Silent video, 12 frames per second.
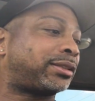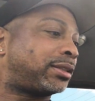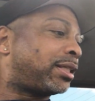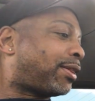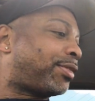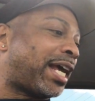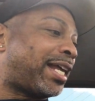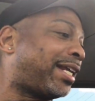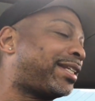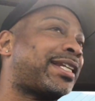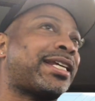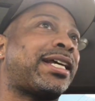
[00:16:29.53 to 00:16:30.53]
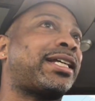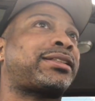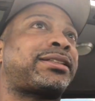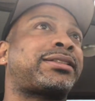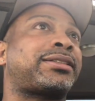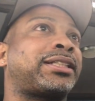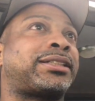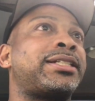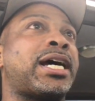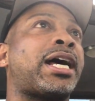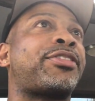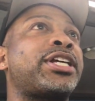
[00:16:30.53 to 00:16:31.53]
It's that, that, it's
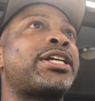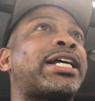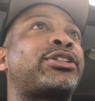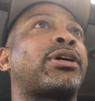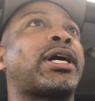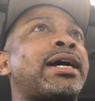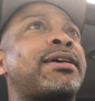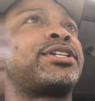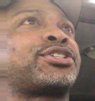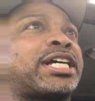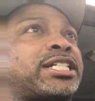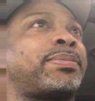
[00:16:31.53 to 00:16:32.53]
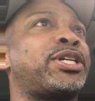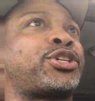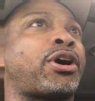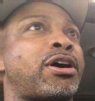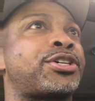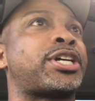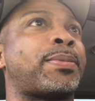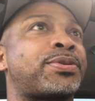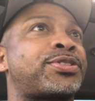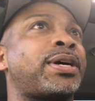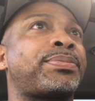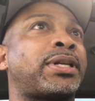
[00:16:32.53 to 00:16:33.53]
not. I think it has your air conditioner has to be charged up
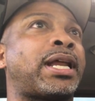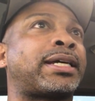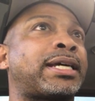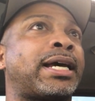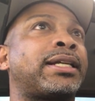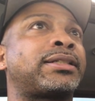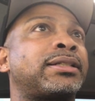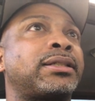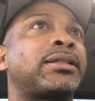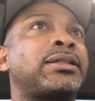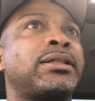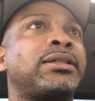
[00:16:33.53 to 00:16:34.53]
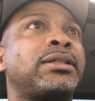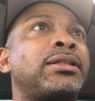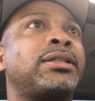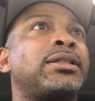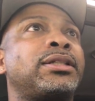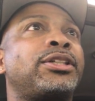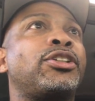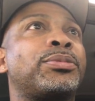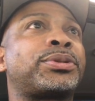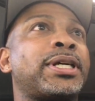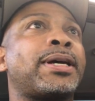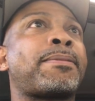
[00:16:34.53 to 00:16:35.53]
or something like that. Oh, you know
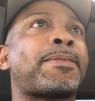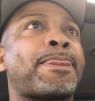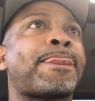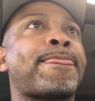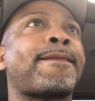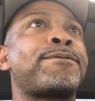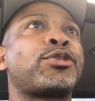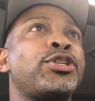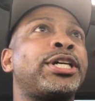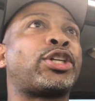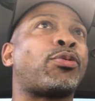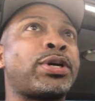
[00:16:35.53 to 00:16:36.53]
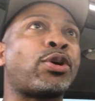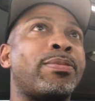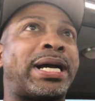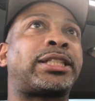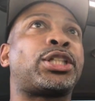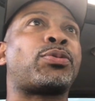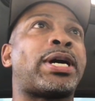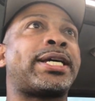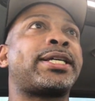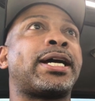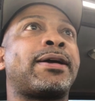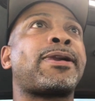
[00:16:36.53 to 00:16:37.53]
what I'm saying? You think that we going back this way?
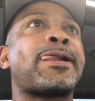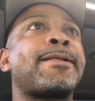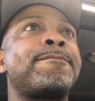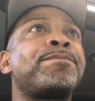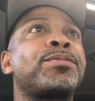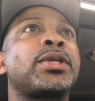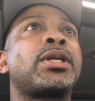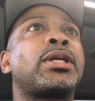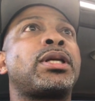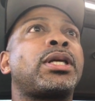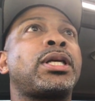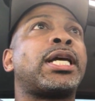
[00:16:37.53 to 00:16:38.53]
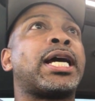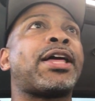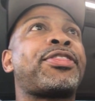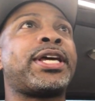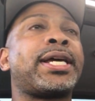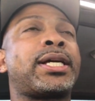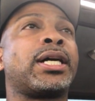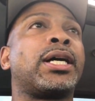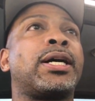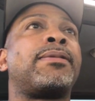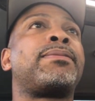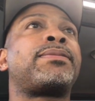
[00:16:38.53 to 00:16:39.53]
Yeah, yeah. I think
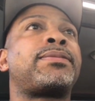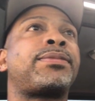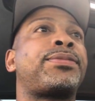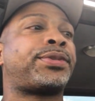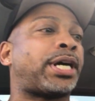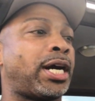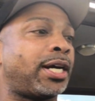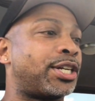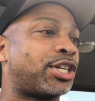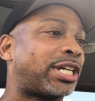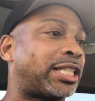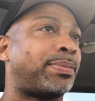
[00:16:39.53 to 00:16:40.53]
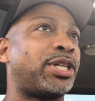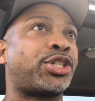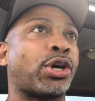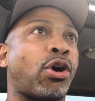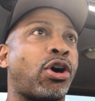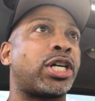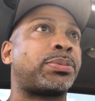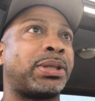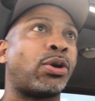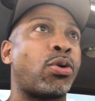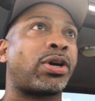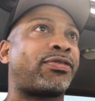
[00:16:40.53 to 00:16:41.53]
uh, the air conditioner has to be charged
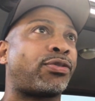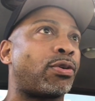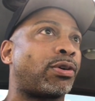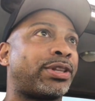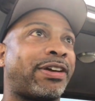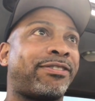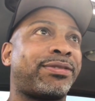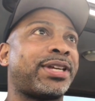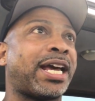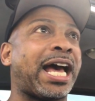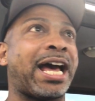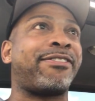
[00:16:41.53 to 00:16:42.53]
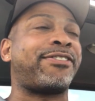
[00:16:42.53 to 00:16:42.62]
in order for the high